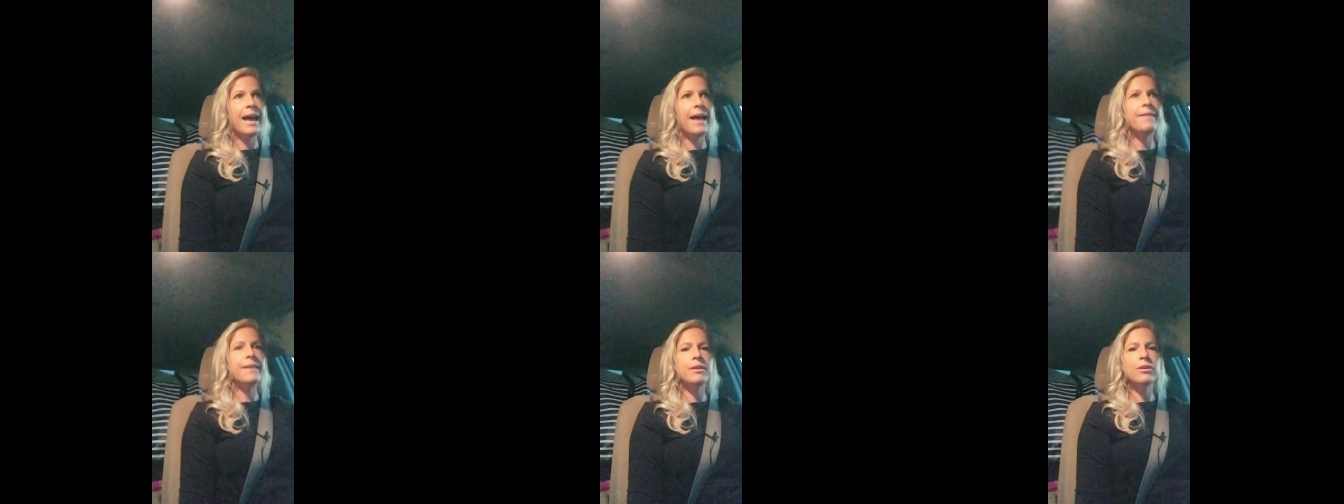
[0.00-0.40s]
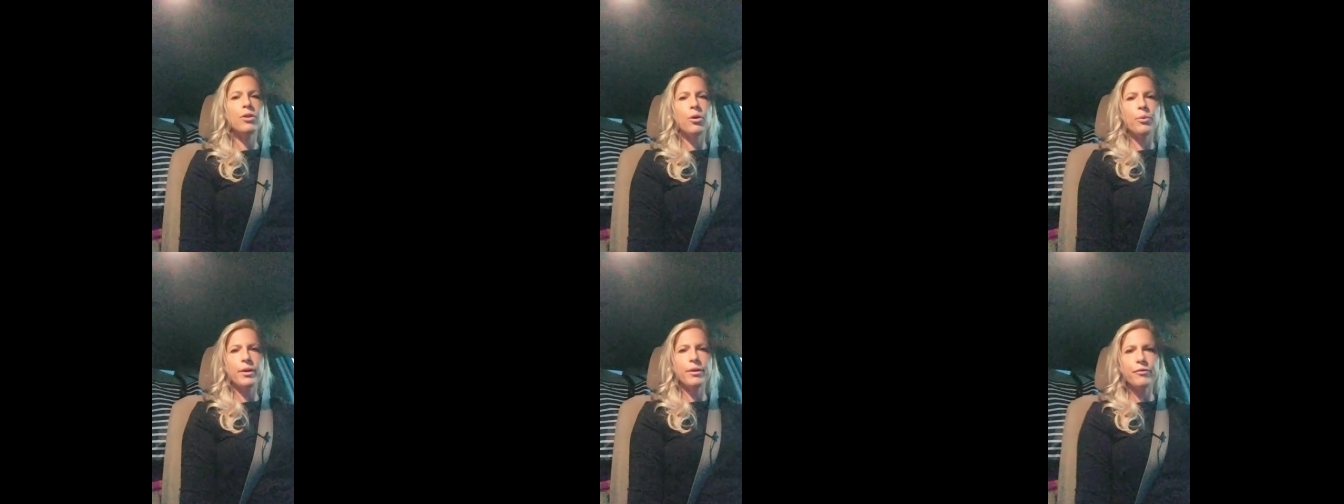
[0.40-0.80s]
and then
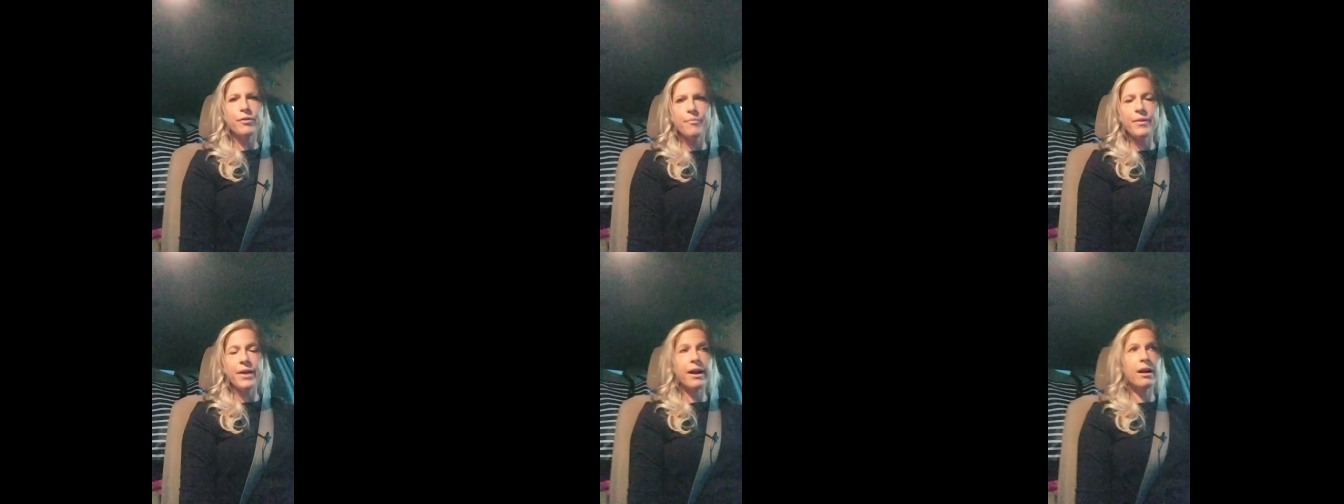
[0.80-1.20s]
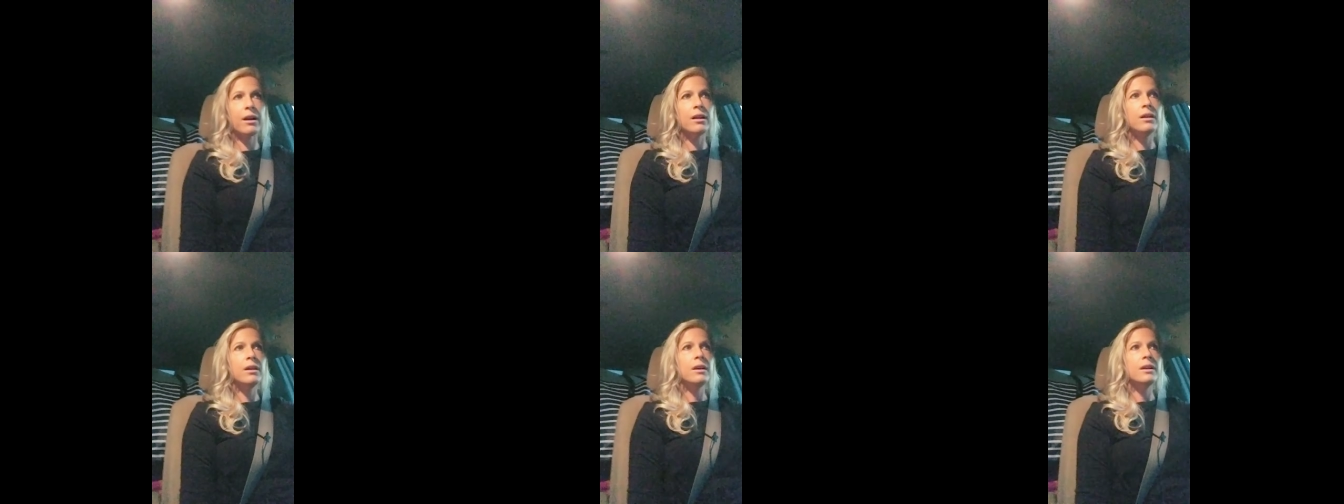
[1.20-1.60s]
going from
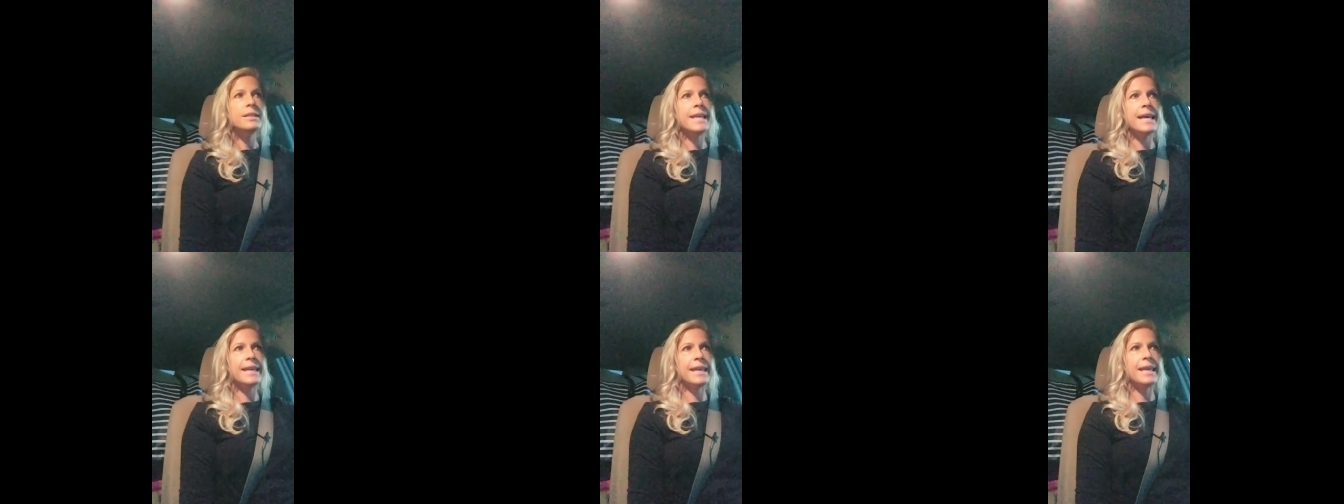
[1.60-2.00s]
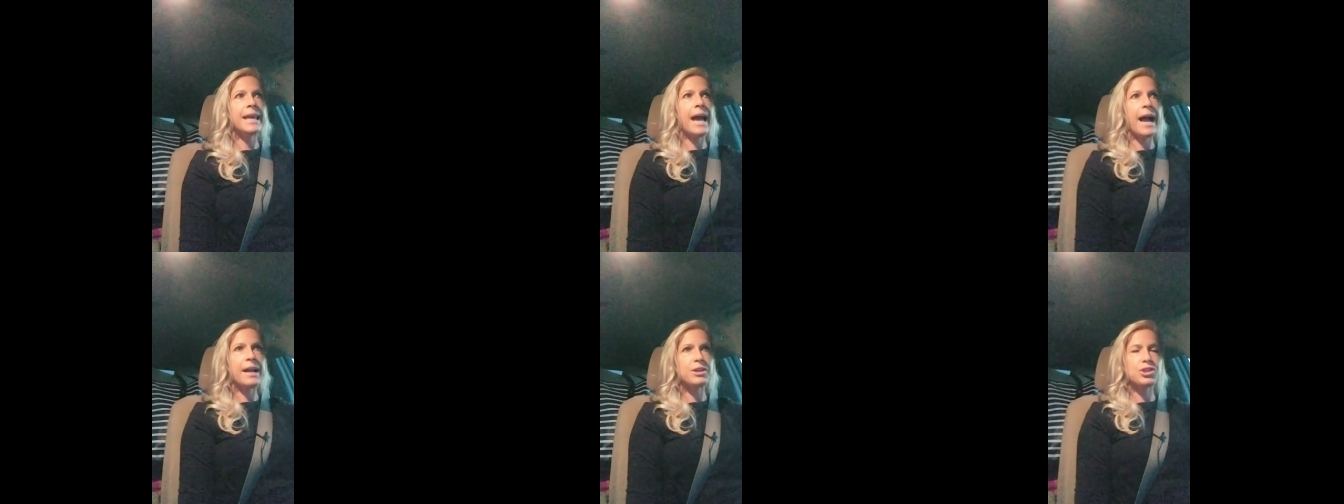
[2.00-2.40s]
there, taking
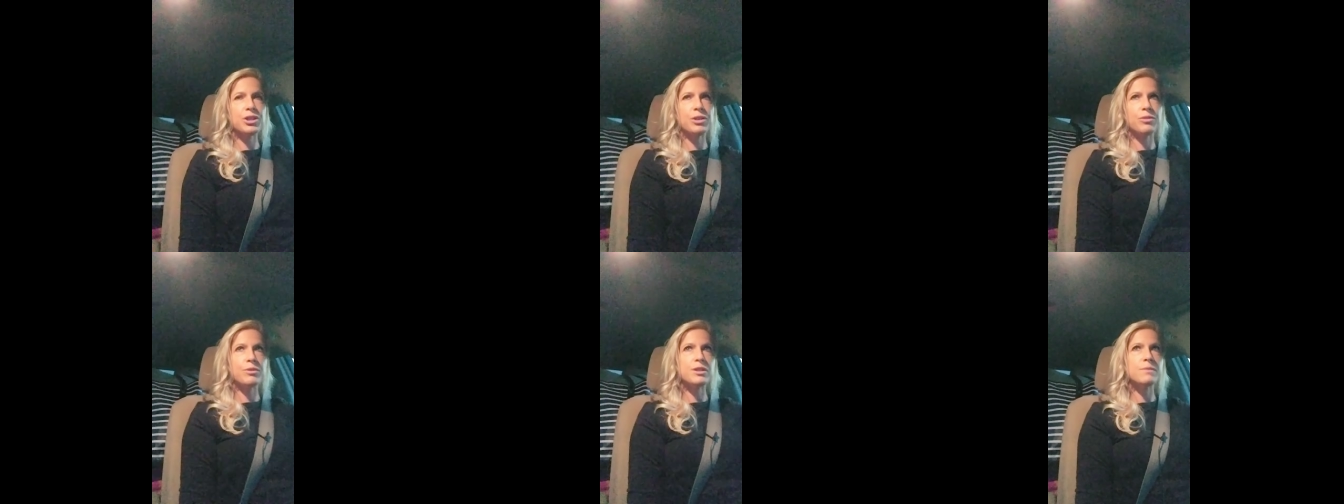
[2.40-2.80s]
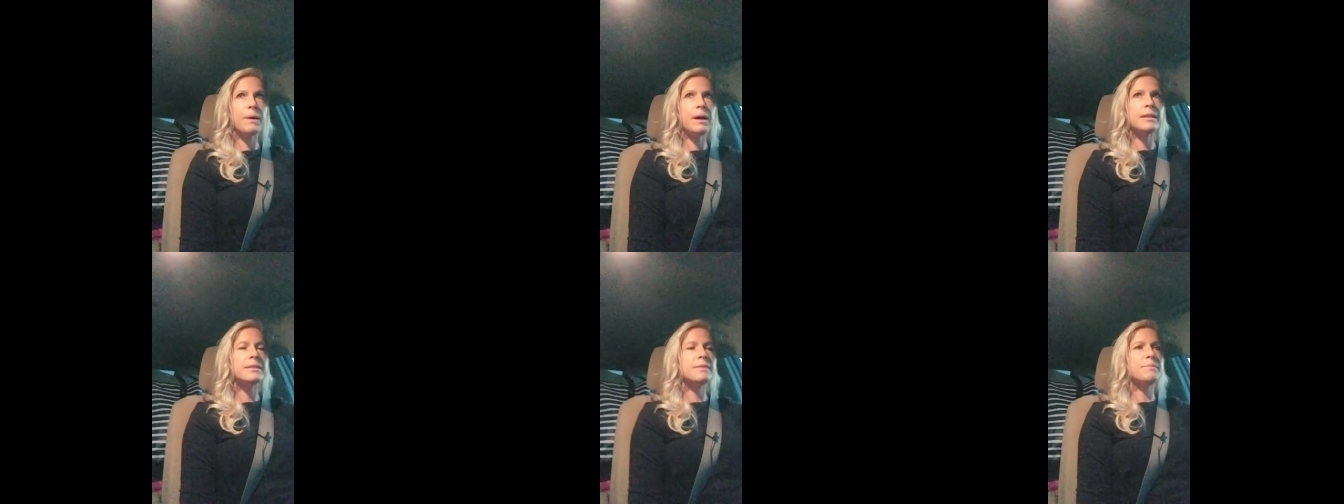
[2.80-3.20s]
action,
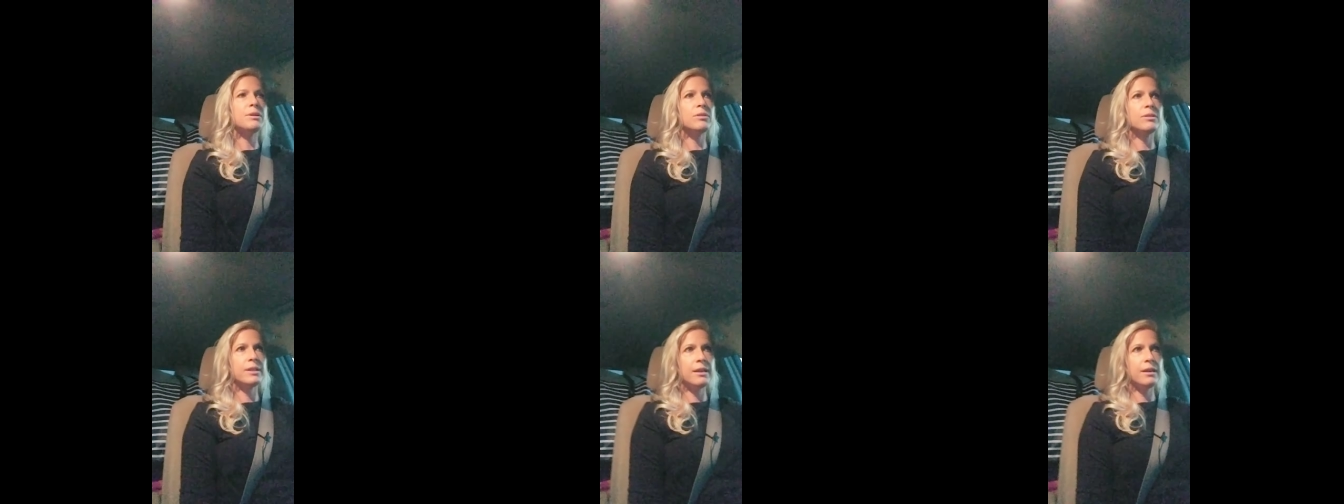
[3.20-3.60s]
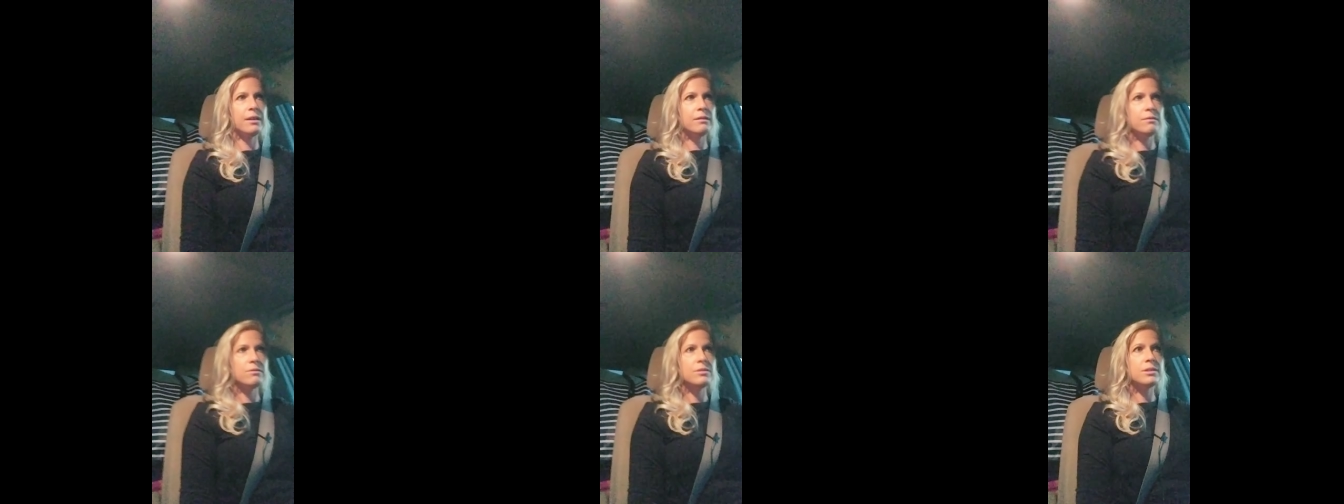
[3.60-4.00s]
responsibility,
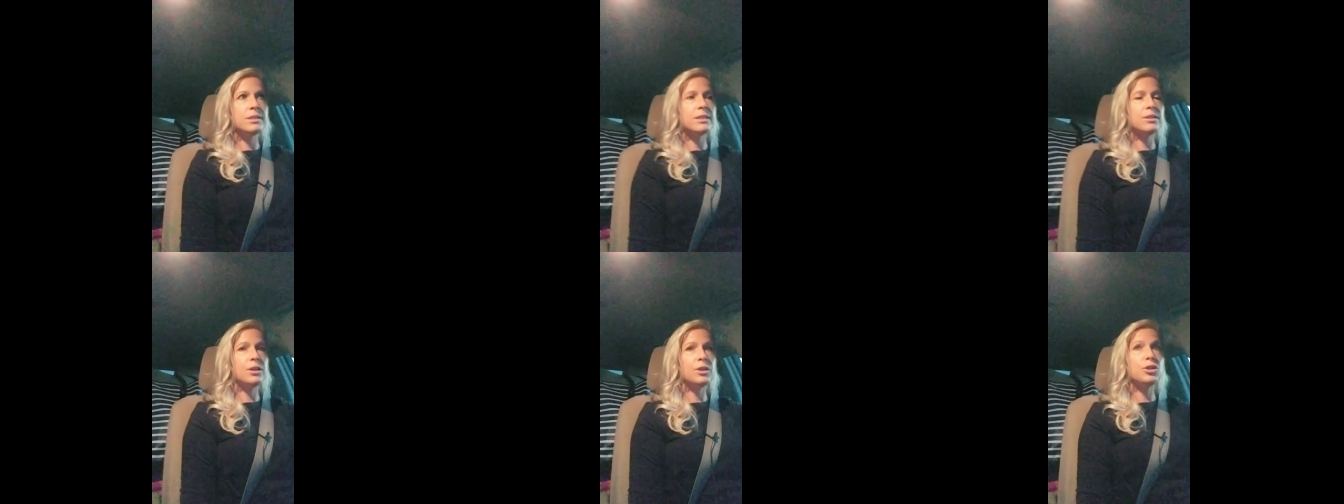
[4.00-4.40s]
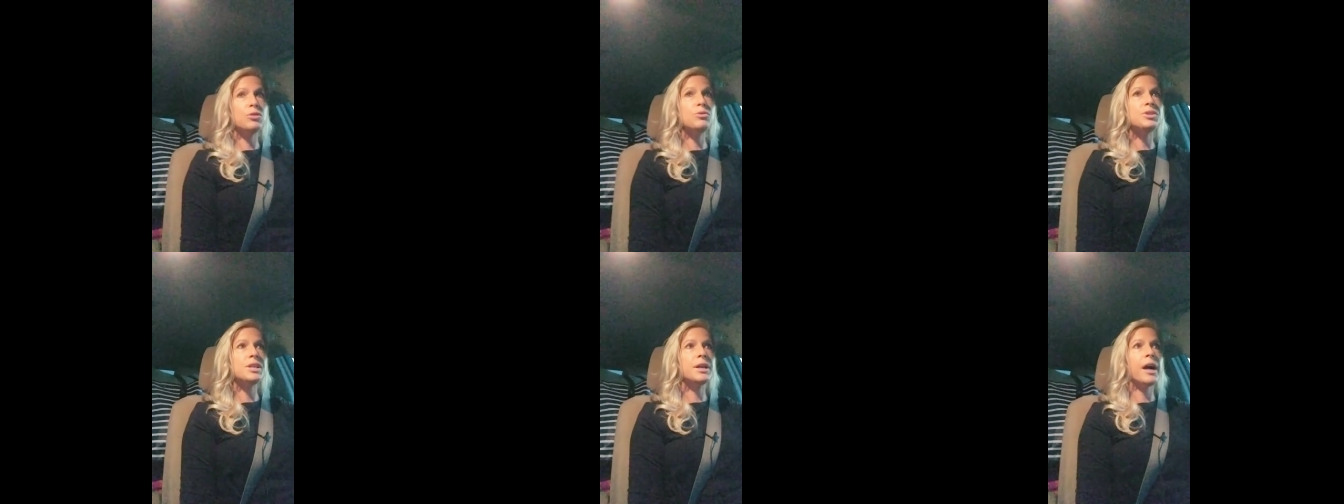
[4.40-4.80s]

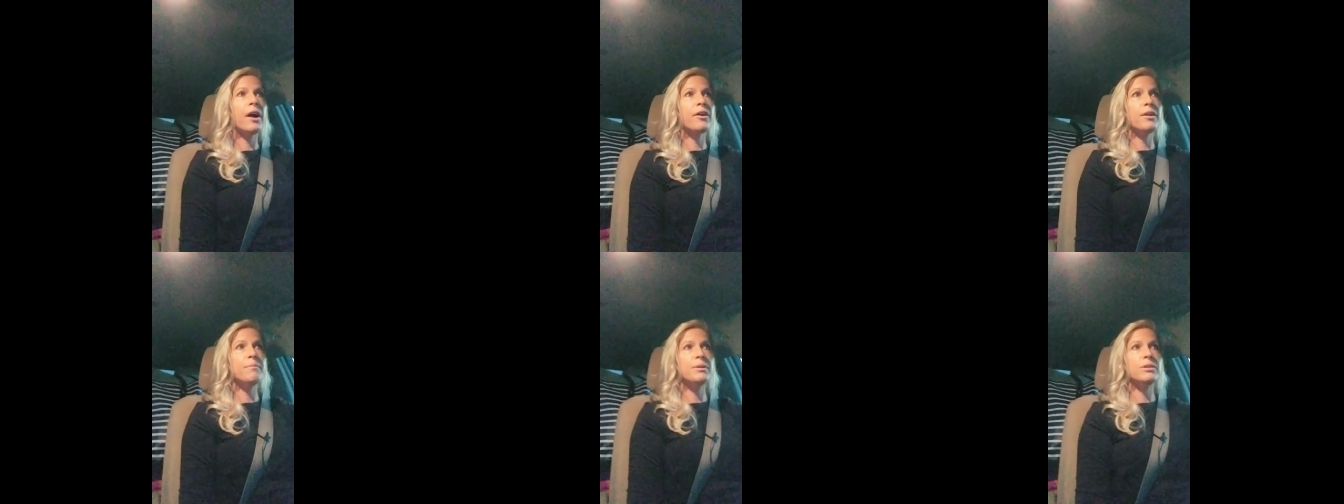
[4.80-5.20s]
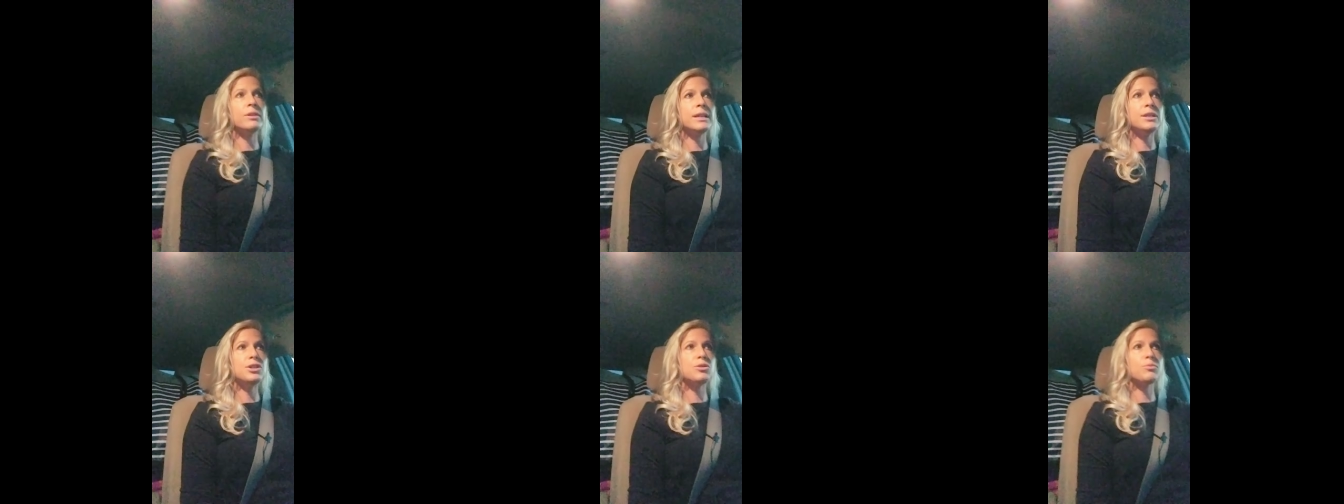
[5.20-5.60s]
using our ability to